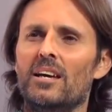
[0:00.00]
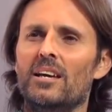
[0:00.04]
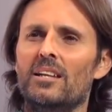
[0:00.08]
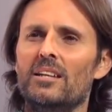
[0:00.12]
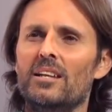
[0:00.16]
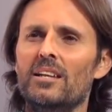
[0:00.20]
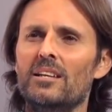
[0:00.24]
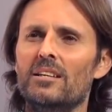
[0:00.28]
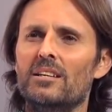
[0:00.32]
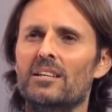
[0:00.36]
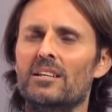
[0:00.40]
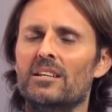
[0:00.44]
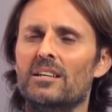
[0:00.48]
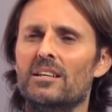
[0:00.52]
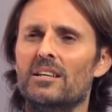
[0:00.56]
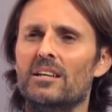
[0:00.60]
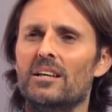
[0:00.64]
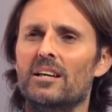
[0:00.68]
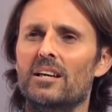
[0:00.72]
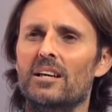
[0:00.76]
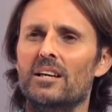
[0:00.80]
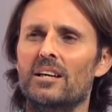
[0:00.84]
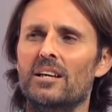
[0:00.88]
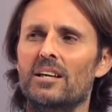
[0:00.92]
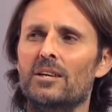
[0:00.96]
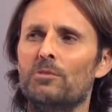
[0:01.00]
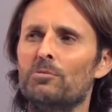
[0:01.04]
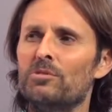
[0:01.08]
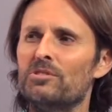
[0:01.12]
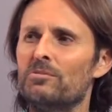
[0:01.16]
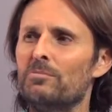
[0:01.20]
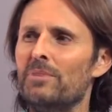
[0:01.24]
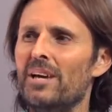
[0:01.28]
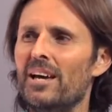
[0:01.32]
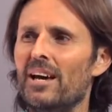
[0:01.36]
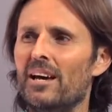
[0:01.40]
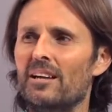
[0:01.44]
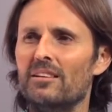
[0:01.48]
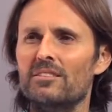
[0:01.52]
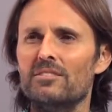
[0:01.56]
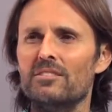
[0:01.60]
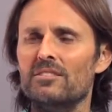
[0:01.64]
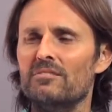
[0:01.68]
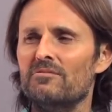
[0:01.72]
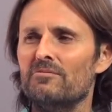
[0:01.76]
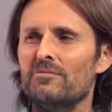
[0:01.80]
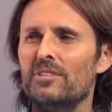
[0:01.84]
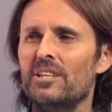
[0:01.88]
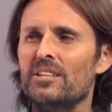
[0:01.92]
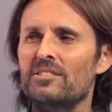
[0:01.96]
And then he was about,
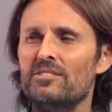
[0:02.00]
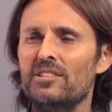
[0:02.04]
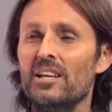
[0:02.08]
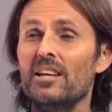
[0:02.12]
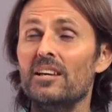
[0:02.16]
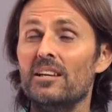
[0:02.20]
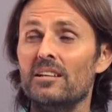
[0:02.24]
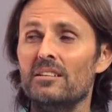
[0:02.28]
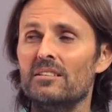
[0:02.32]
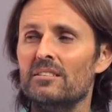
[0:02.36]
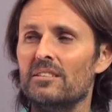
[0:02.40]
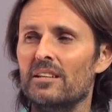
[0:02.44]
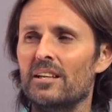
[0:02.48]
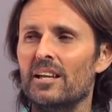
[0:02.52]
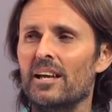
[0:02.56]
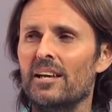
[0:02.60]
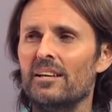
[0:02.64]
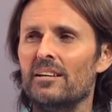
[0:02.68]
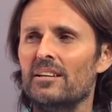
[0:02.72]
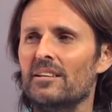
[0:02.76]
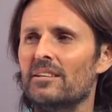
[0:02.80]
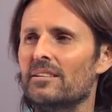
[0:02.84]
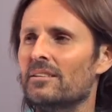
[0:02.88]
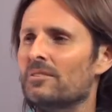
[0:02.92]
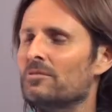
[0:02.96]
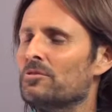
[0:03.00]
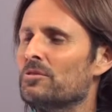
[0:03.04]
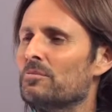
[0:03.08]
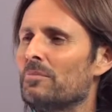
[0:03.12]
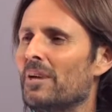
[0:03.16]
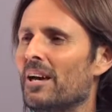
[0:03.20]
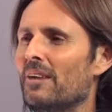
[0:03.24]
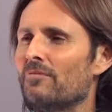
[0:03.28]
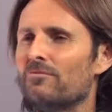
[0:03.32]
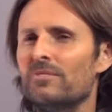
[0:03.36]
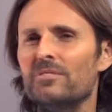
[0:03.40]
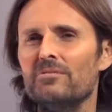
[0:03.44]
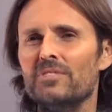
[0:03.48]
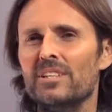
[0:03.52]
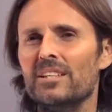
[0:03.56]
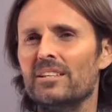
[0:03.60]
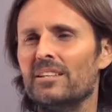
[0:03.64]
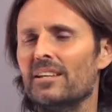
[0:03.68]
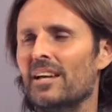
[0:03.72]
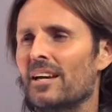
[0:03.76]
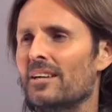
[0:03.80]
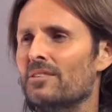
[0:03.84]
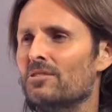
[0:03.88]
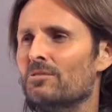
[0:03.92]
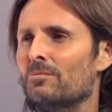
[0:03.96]
he said later, he was about fifteen
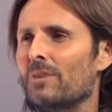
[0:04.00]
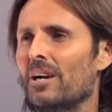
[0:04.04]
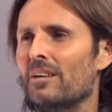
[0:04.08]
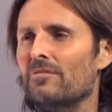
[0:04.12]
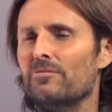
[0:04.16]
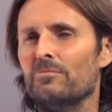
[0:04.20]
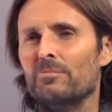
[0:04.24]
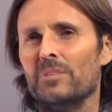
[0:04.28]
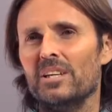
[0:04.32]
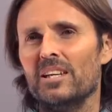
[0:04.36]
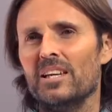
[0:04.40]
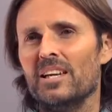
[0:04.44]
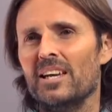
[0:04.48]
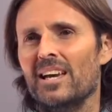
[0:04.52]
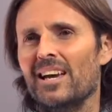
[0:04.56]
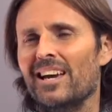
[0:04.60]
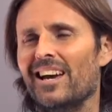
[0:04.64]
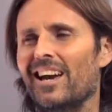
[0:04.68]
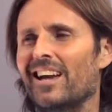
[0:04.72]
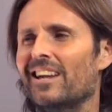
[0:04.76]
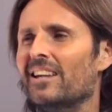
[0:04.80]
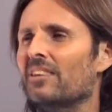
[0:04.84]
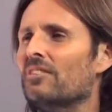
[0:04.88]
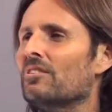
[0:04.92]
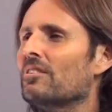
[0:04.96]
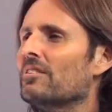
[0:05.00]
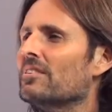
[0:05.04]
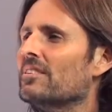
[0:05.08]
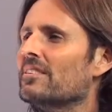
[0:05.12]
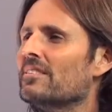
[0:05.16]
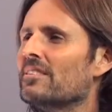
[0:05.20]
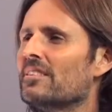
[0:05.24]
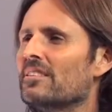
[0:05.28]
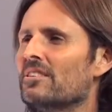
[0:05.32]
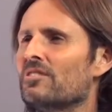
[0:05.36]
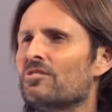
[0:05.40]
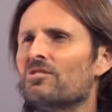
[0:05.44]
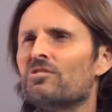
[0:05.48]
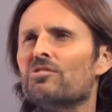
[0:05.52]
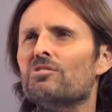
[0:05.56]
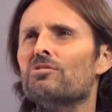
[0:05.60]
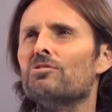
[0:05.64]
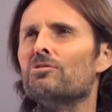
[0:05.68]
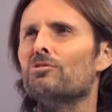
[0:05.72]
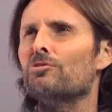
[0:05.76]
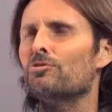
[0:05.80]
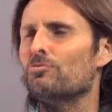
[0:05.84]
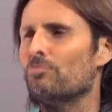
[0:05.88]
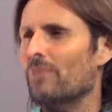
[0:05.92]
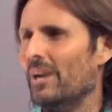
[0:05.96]
k's away from me, and he got into this
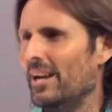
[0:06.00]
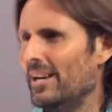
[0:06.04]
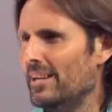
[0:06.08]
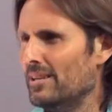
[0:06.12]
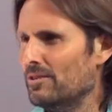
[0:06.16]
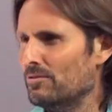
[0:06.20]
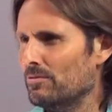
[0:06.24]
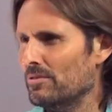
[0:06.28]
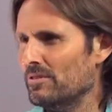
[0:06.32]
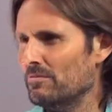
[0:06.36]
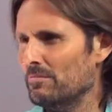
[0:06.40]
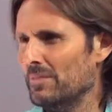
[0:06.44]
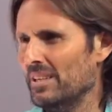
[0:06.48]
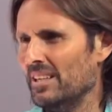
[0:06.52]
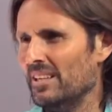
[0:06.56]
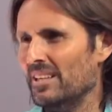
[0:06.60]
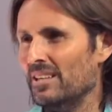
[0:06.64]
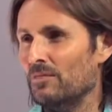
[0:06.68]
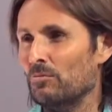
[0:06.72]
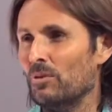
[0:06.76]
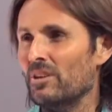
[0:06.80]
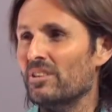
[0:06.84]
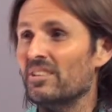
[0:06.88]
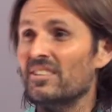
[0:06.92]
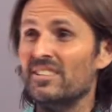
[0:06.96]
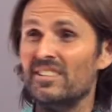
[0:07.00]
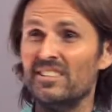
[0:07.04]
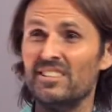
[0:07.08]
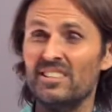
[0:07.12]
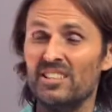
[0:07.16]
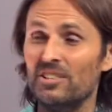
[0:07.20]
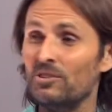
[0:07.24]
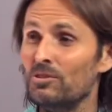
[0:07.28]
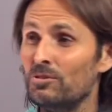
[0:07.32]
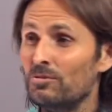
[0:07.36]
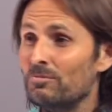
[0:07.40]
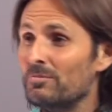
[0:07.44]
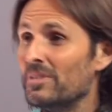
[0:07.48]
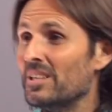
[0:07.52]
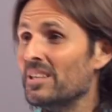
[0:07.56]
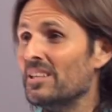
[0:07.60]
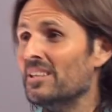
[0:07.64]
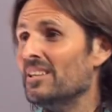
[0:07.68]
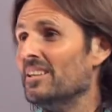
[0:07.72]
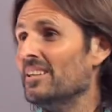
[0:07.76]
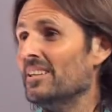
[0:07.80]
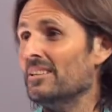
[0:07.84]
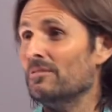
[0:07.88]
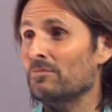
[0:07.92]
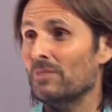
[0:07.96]
huge rage with me and he wanted to kill
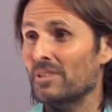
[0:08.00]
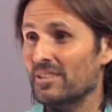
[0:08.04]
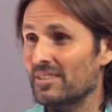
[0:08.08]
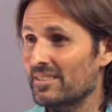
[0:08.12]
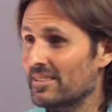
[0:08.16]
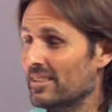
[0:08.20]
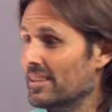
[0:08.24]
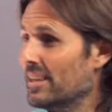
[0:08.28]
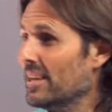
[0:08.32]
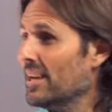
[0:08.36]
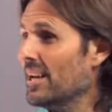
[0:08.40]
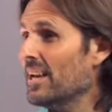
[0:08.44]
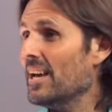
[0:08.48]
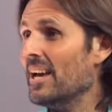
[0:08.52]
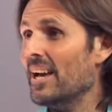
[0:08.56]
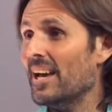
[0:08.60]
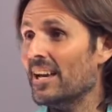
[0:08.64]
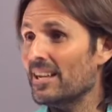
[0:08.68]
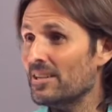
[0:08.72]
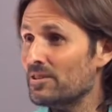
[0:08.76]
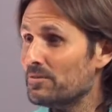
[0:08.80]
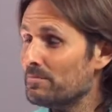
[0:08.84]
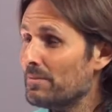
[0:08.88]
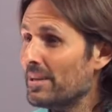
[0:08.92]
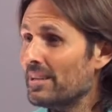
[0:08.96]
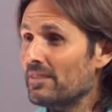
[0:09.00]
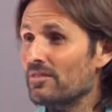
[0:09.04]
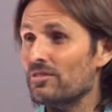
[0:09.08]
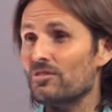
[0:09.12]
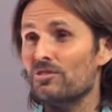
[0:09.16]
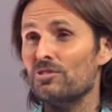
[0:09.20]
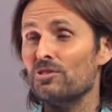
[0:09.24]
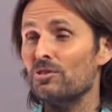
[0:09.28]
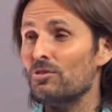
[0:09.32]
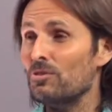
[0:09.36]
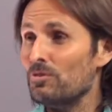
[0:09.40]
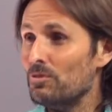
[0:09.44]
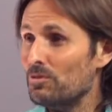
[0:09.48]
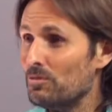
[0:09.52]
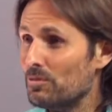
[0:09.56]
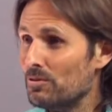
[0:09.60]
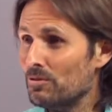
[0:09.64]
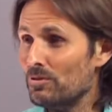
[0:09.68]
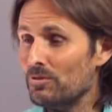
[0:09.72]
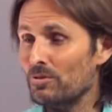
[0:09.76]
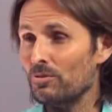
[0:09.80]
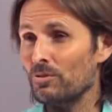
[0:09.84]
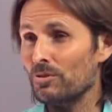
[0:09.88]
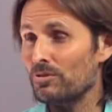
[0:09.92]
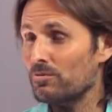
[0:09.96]
me and he wanted to... And he spent two
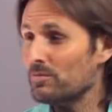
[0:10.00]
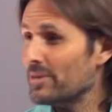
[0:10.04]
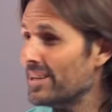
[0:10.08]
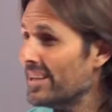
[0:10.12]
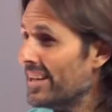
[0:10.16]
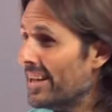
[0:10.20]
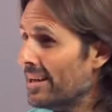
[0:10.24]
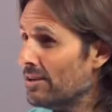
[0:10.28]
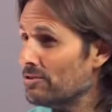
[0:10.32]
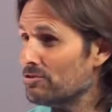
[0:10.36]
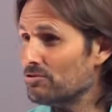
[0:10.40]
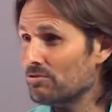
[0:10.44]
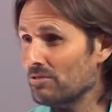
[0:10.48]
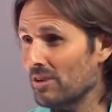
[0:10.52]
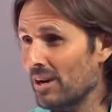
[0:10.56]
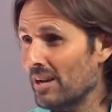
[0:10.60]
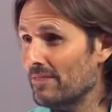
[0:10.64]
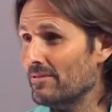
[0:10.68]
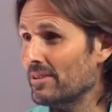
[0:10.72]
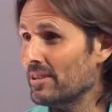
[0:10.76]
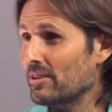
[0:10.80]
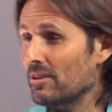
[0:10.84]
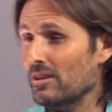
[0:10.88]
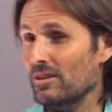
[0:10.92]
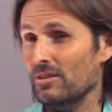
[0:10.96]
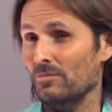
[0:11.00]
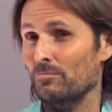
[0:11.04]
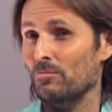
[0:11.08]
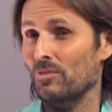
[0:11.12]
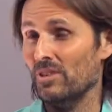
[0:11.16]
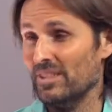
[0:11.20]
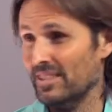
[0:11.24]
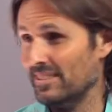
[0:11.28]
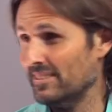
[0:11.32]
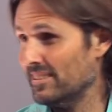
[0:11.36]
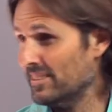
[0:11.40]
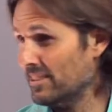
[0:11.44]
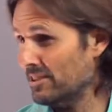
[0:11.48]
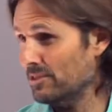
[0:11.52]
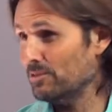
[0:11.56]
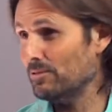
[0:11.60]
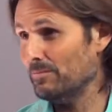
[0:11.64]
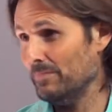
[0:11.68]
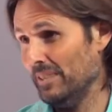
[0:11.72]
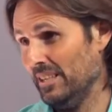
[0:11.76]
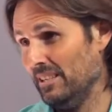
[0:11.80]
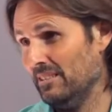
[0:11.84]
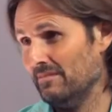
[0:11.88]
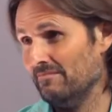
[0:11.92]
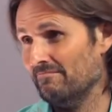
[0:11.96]
or three hours driving home wanting to kill
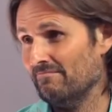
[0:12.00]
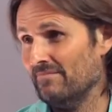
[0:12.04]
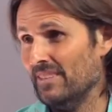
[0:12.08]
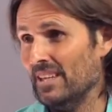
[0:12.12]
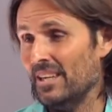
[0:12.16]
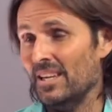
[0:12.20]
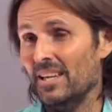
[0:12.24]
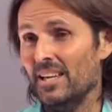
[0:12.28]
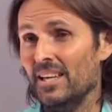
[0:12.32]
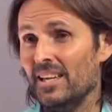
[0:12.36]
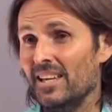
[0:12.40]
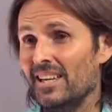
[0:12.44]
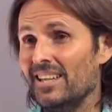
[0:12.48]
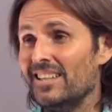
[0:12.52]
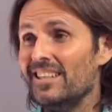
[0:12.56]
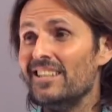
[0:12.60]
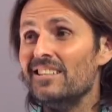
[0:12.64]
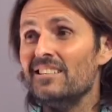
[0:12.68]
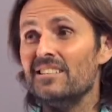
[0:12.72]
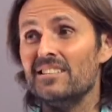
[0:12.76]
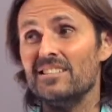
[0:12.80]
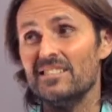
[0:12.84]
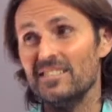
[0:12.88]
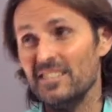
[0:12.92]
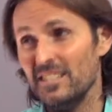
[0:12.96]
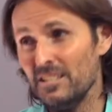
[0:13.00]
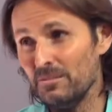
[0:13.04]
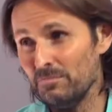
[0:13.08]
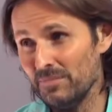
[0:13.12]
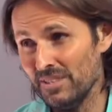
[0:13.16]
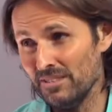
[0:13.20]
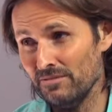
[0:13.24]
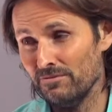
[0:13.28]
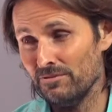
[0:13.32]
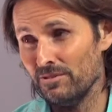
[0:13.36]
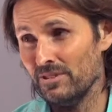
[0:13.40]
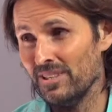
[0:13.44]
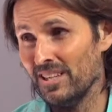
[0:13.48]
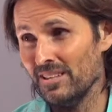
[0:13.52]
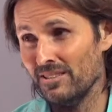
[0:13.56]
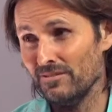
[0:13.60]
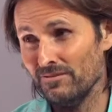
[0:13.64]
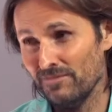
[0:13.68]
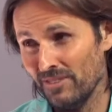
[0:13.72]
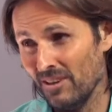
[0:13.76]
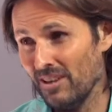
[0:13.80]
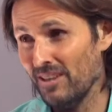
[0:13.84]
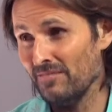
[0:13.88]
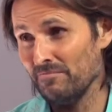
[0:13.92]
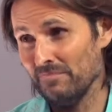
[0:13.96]
me. He didn't see me for another
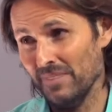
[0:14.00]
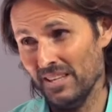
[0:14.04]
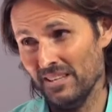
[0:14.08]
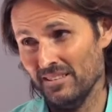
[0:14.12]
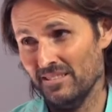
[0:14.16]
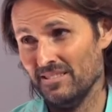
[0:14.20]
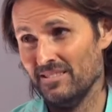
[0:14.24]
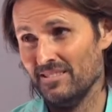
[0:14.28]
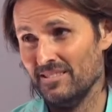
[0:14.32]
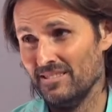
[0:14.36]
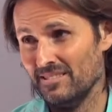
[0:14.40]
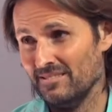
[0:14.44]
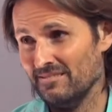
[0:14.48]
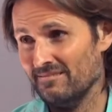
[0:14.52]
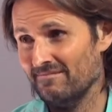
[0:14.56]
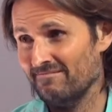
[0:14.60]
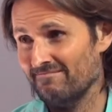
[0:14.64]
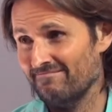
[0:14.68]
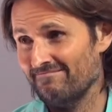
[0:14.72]
five months